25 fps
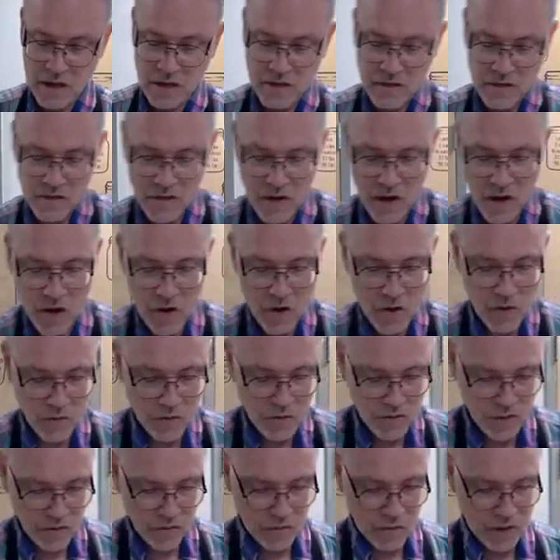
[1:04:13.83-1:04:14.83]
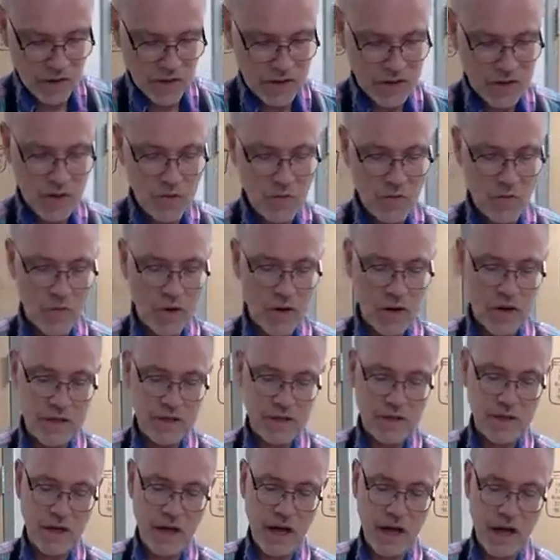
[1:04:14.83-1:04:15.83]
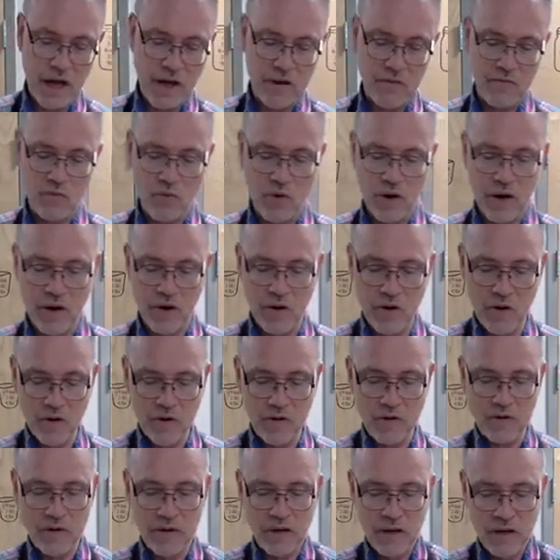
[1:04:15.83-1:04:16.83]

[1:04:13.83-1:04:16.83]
So we do want to have where